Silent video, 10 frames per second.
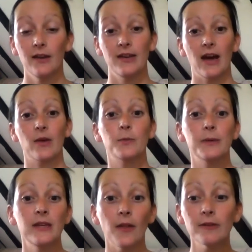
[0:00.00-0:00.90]
Now, there would
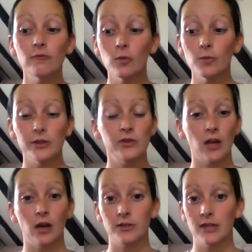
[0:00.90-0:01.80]
be nothing wrong with you
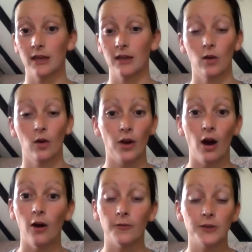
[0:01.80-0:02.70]
starting on a
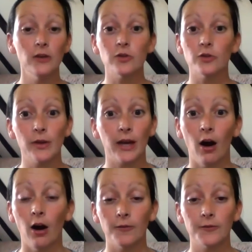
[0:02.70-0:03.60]
half dose or doing a
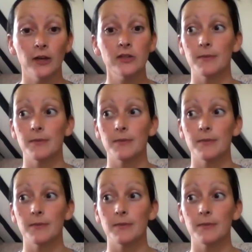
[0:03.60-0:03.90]
half dose.